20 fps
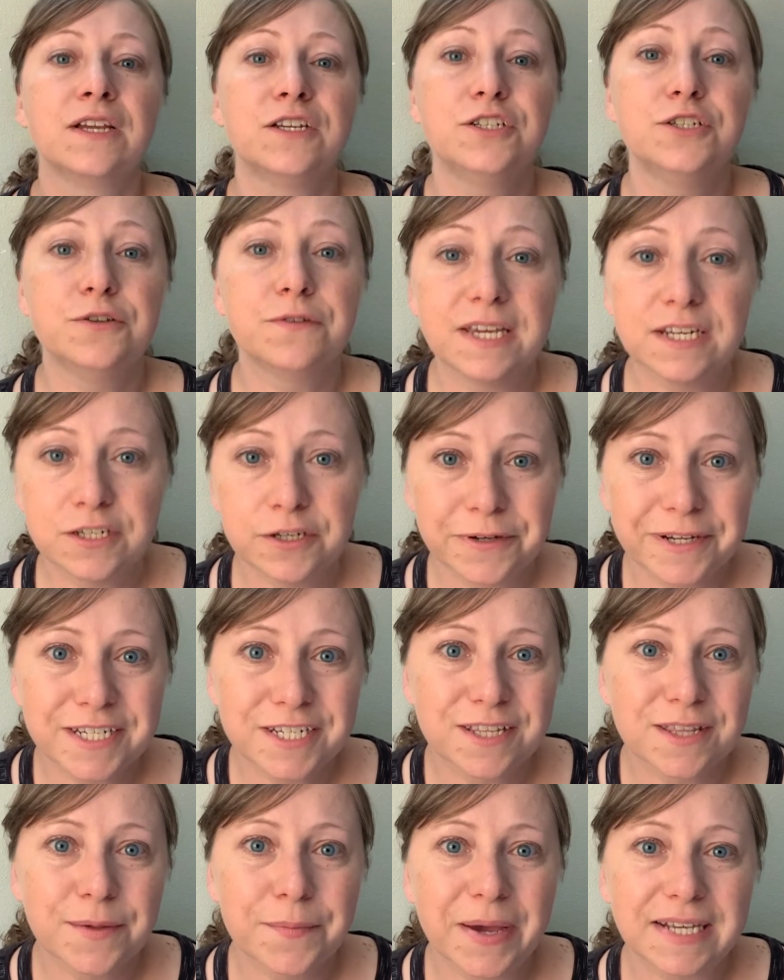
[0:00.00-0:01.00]
Do they do it
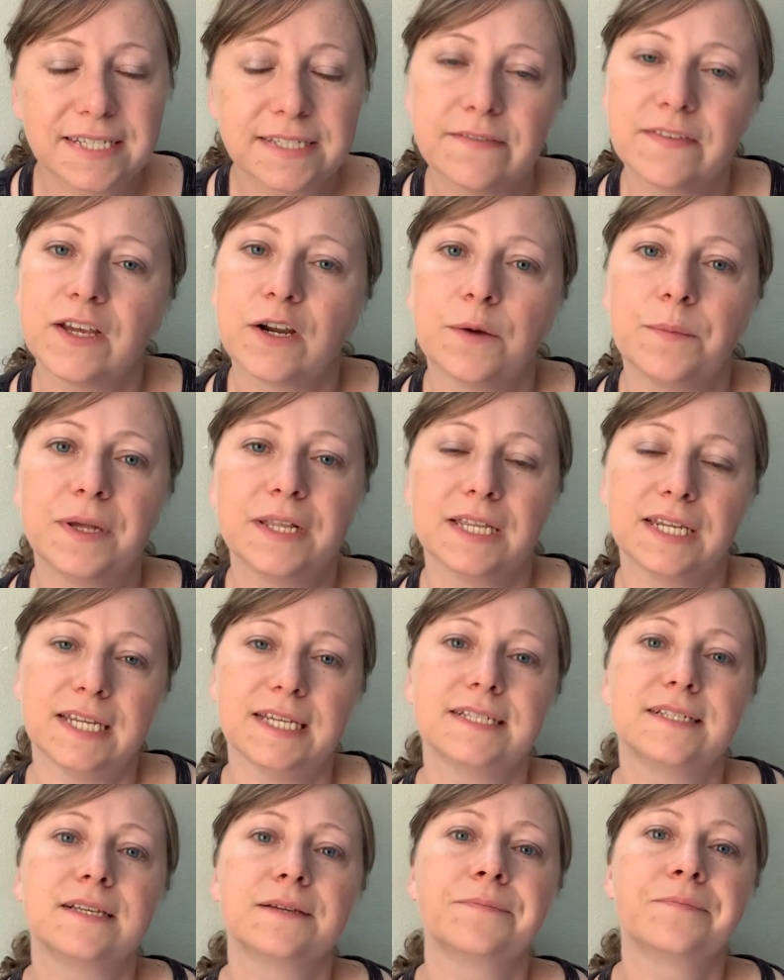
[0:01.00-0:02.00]
to the best of their
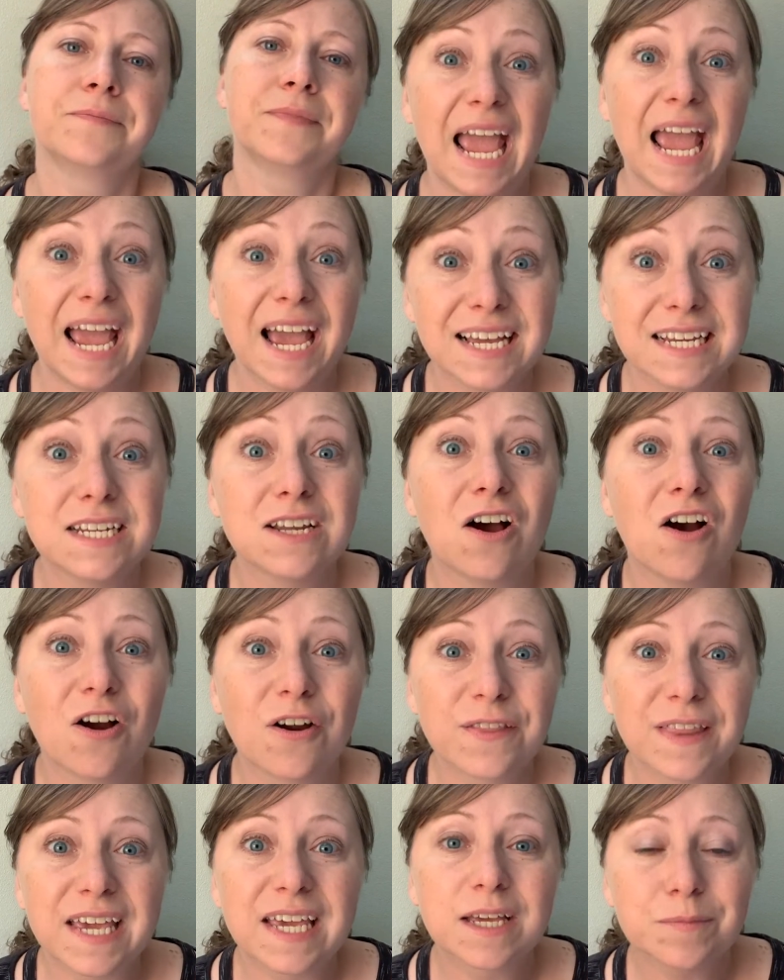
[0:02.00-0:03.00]
abilities? And
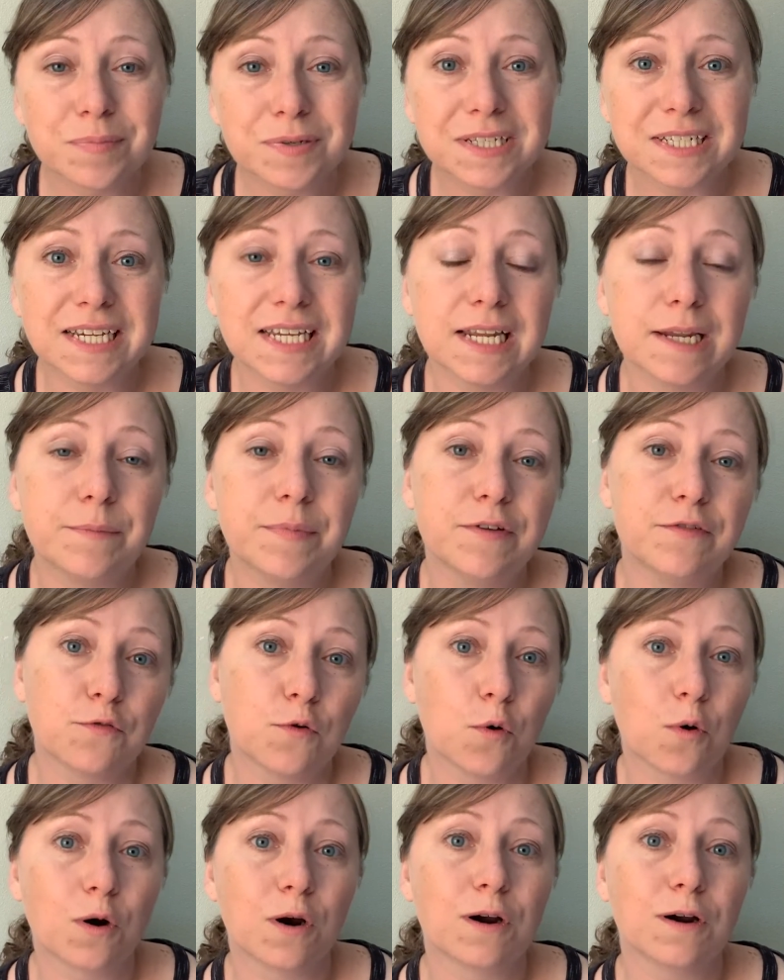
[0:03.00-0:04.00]
are they completed
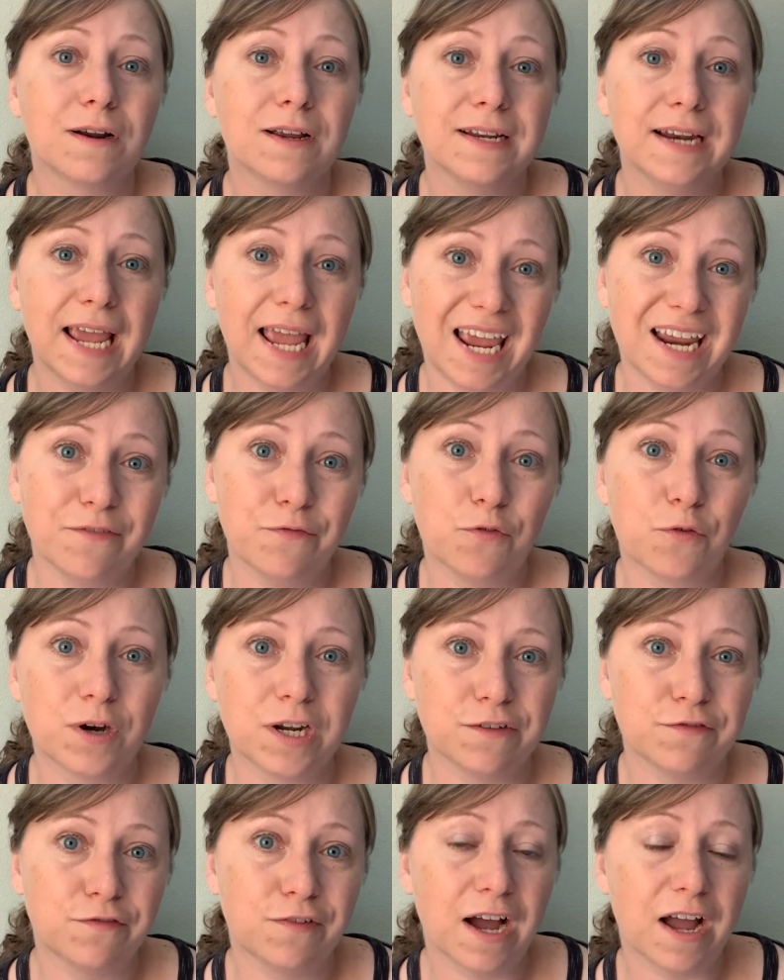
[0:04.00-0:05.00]
before
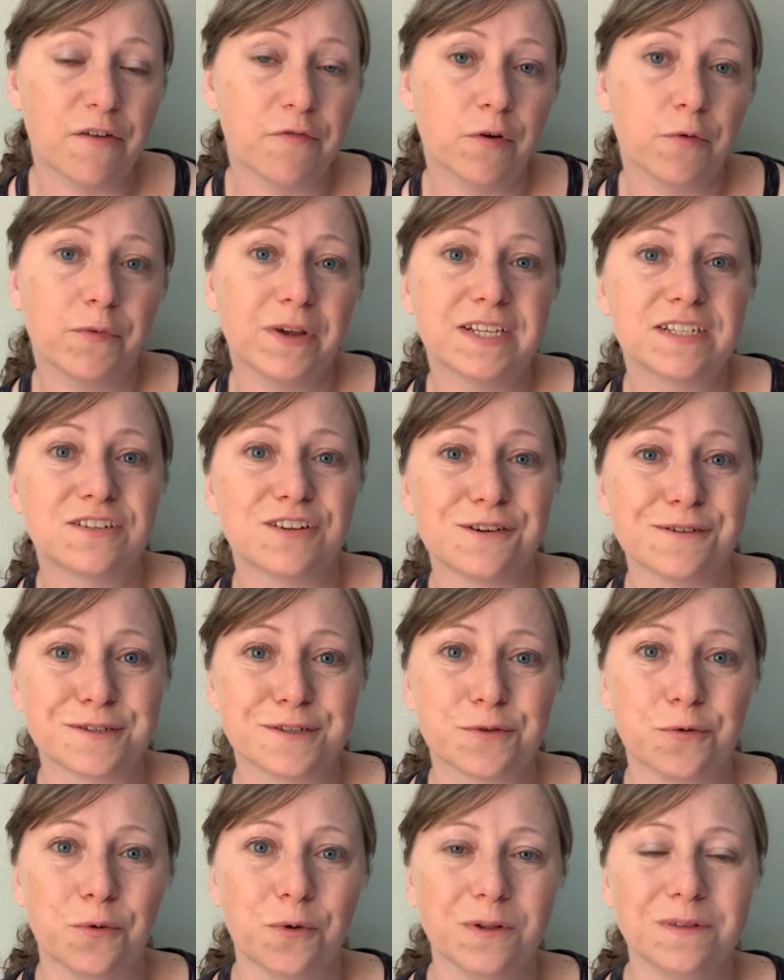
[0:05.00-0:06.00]
8:45 when we start
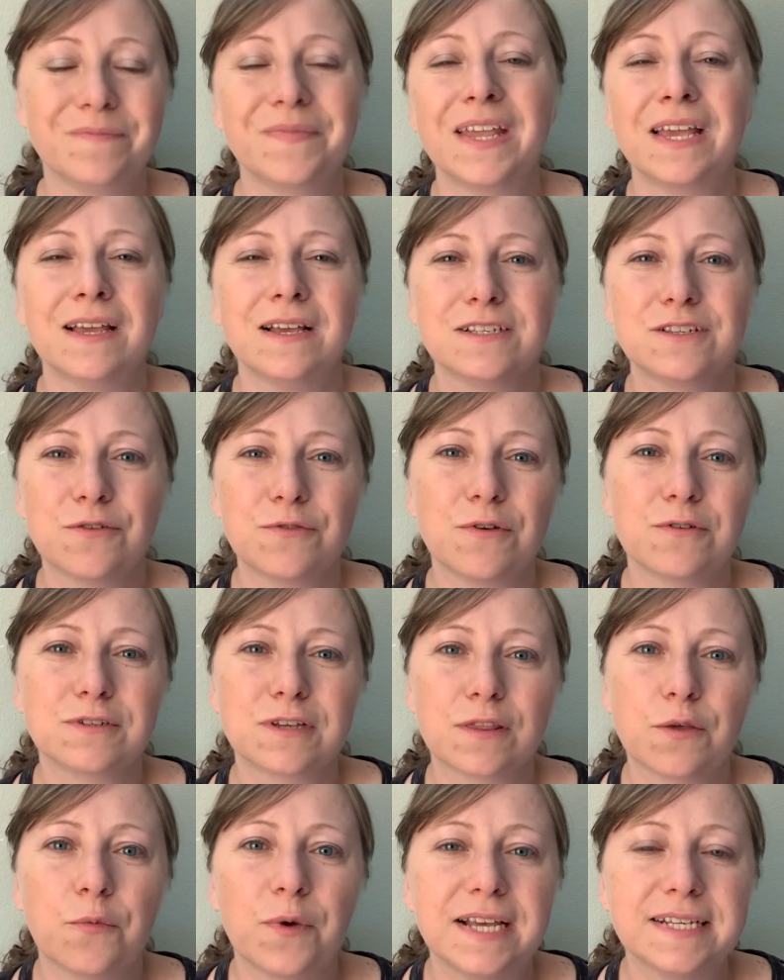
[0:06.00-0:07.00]
school? So those
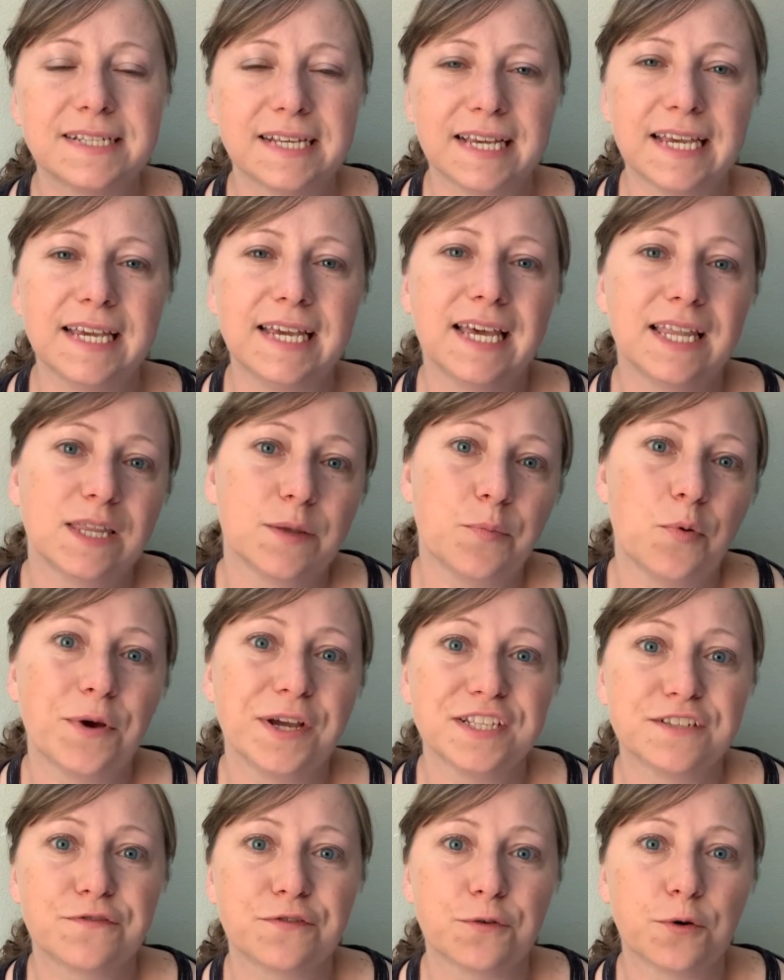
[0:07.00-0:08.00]
are the ways they can get the
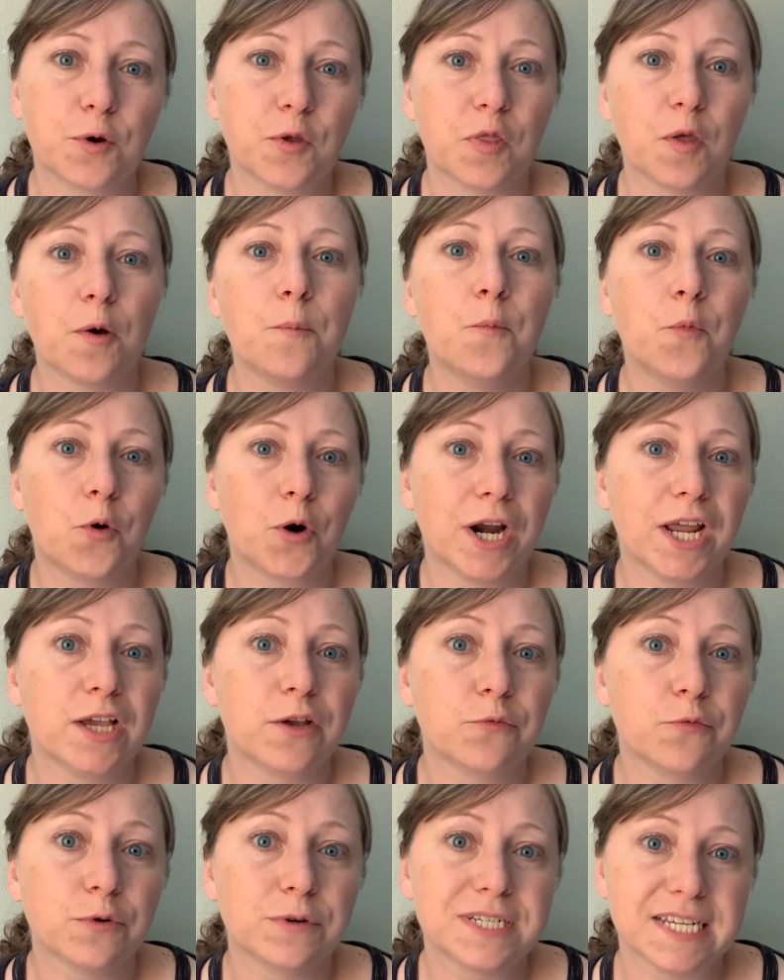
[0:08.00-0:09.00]
points for their
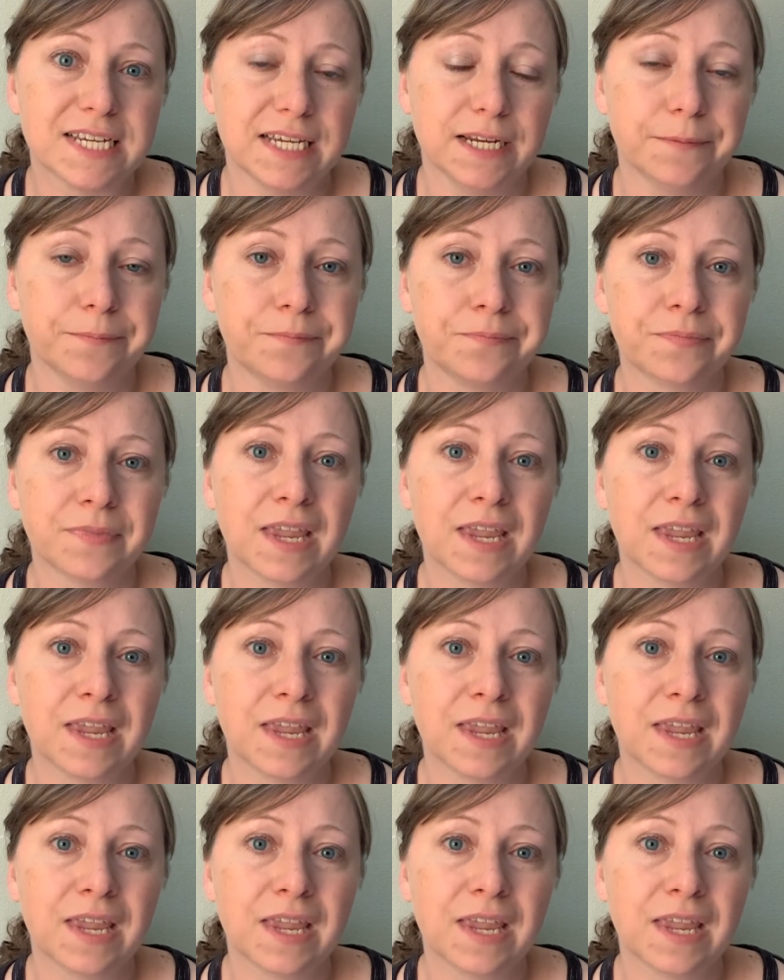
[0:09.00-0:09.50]
morning routine.